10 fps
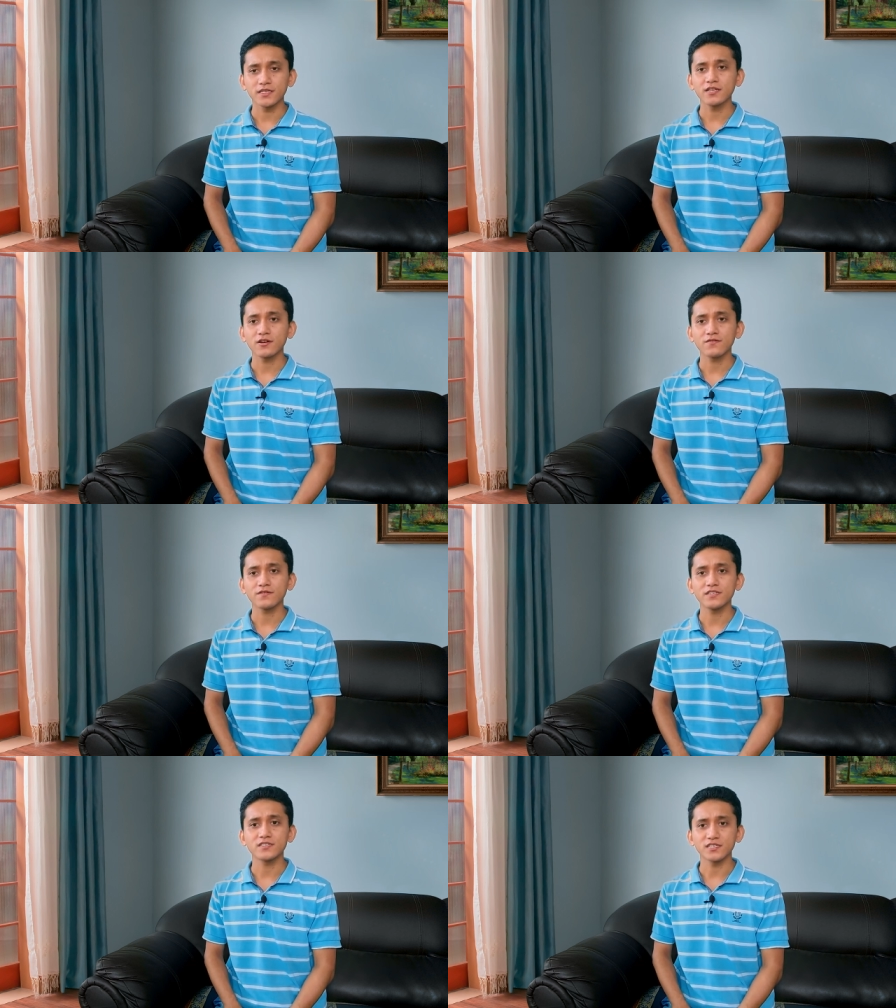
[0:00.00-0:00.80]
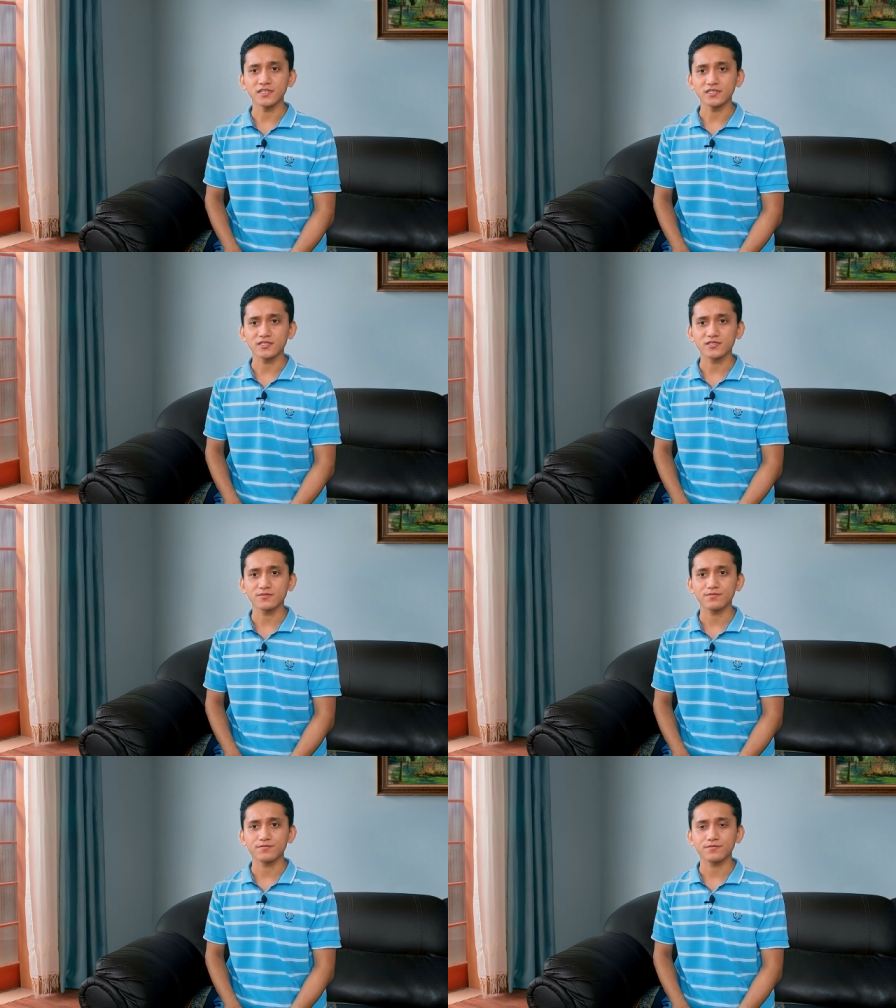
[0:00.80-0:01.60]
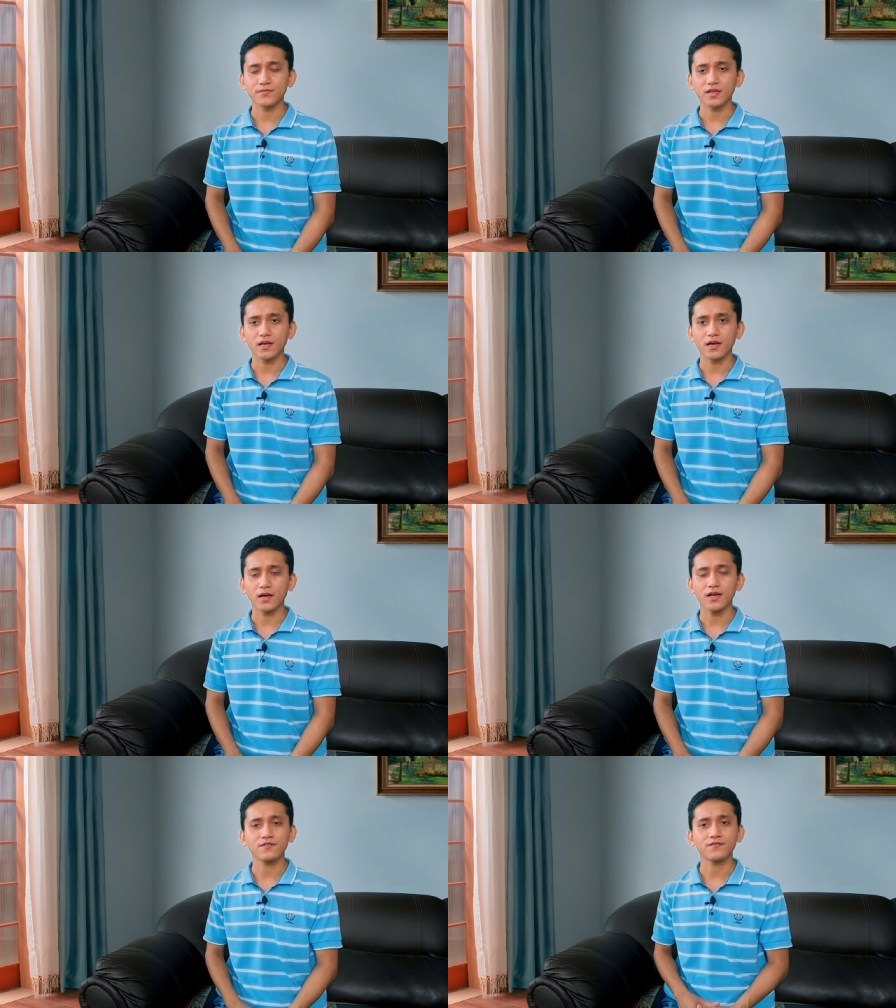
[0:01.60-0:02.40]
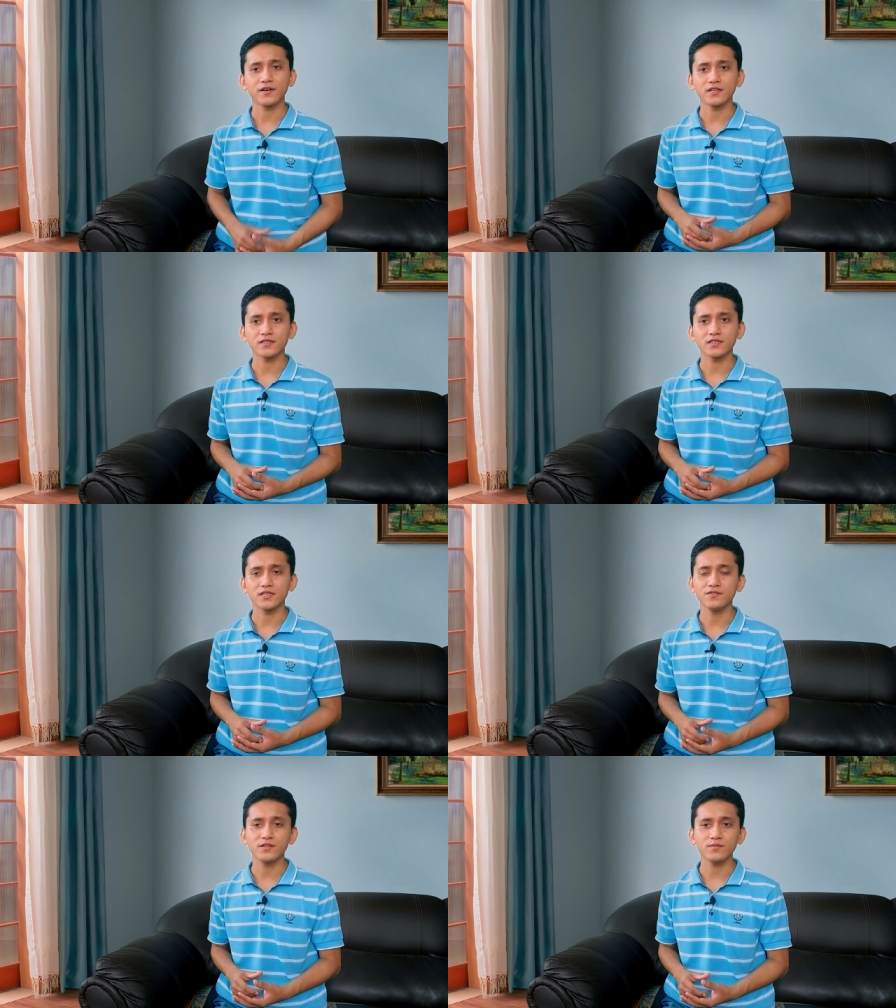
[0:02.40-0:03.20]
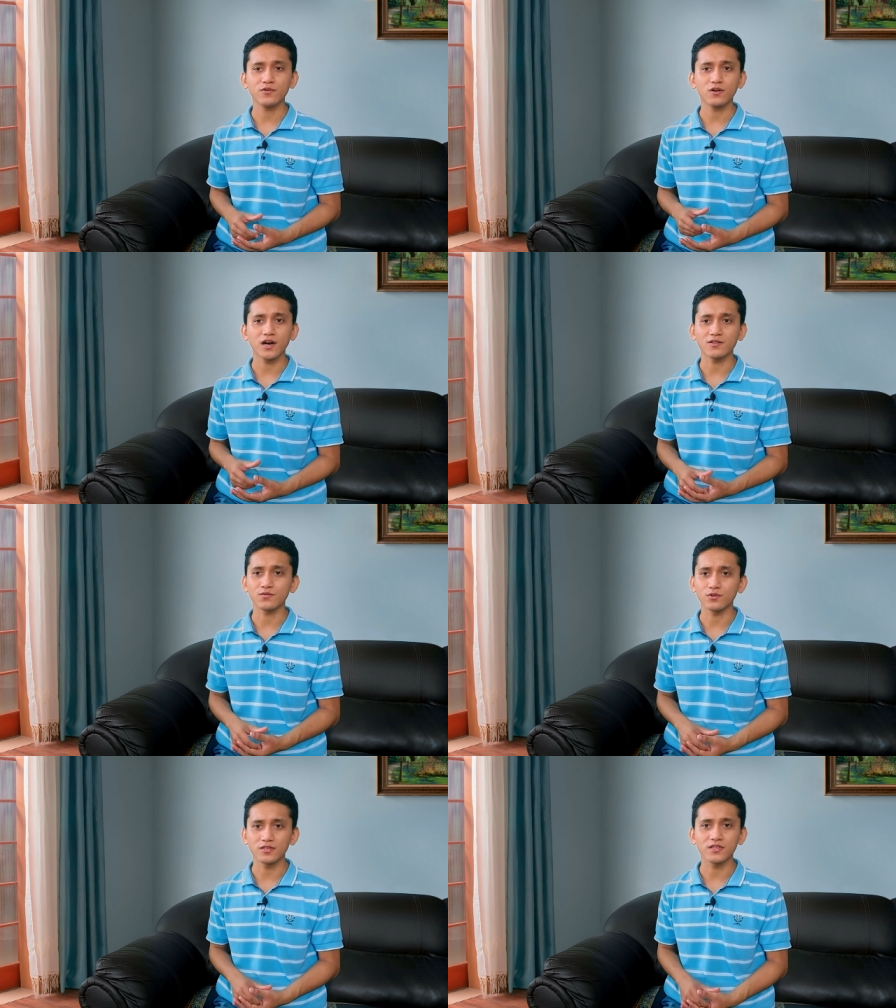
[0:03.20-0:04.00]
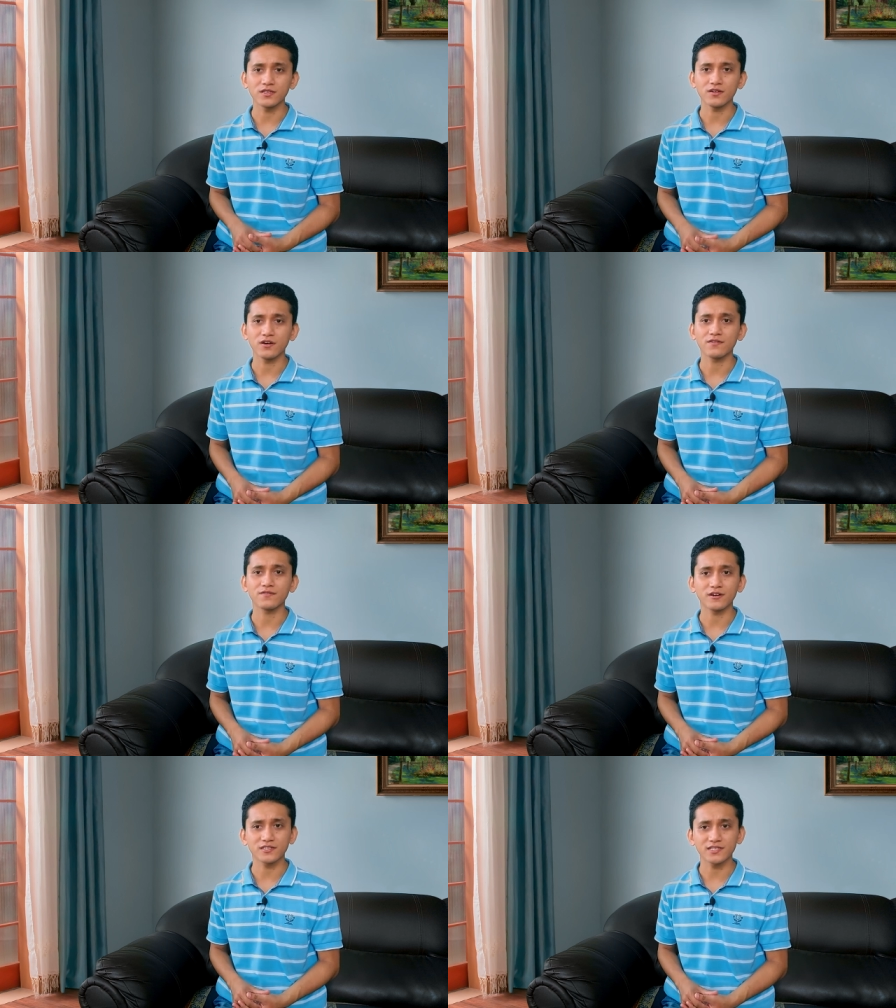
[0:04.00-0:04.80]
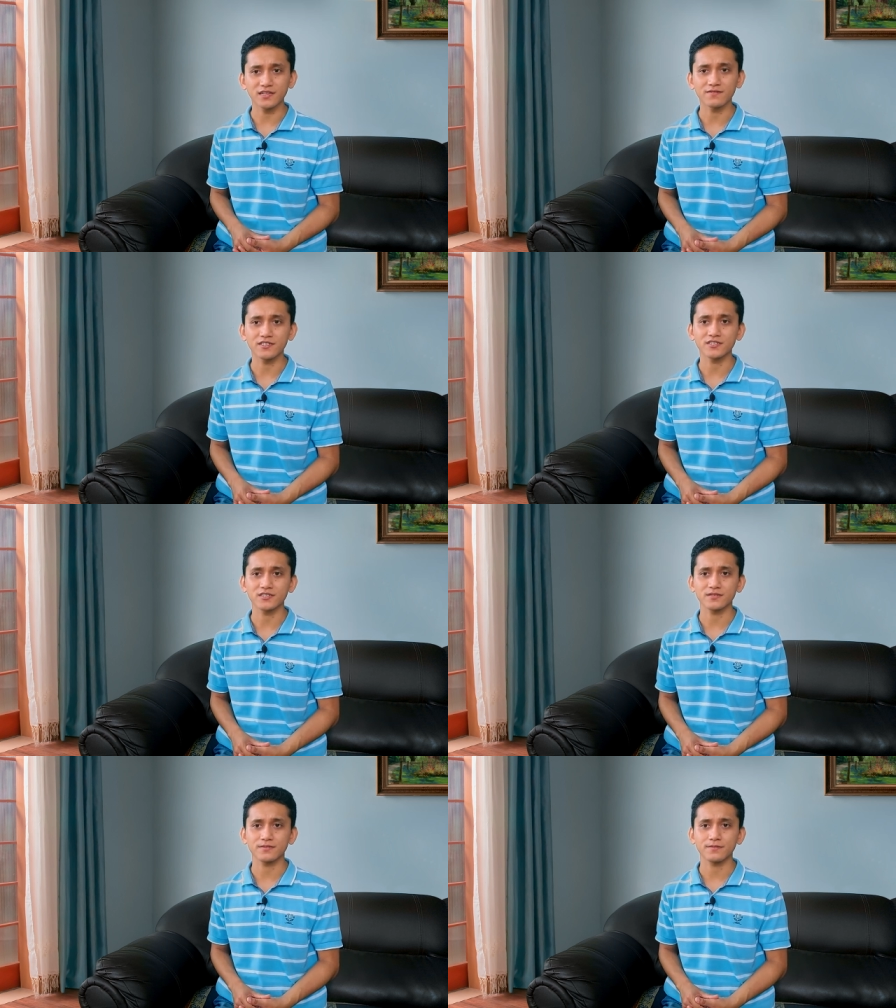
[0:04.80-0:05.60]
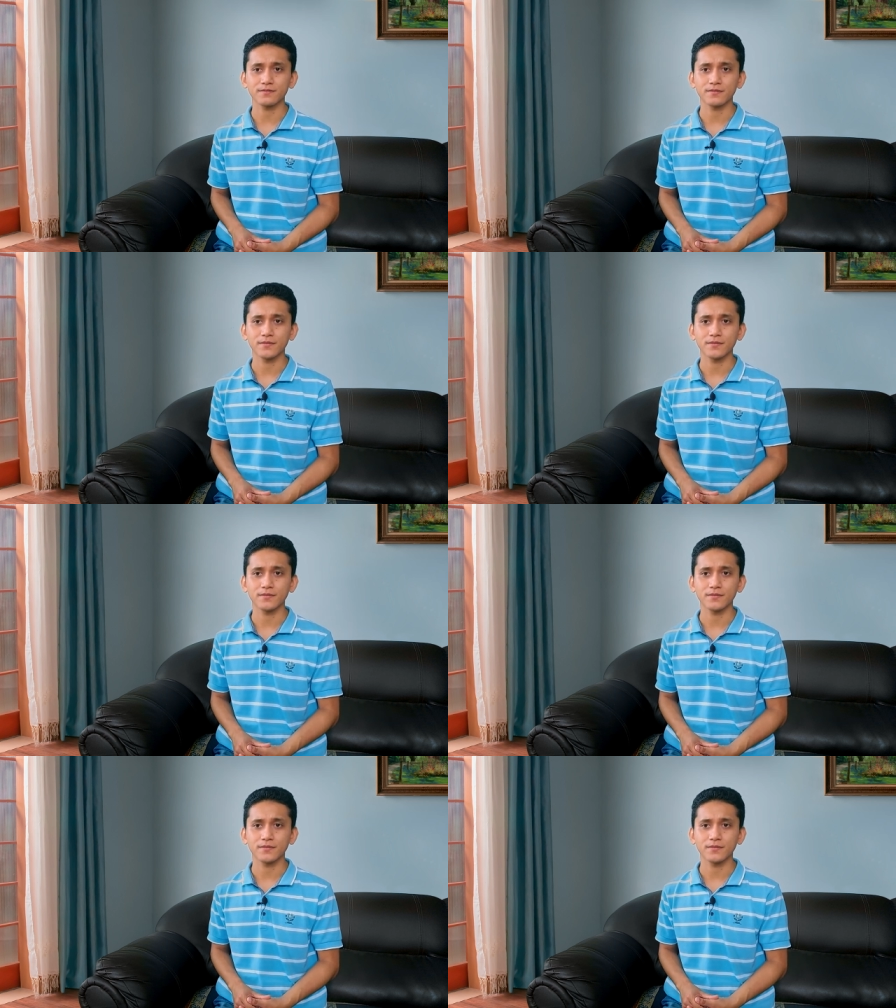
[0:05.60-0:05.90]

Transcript: Thinking of these things, I felt even more unworthy of God's salvation.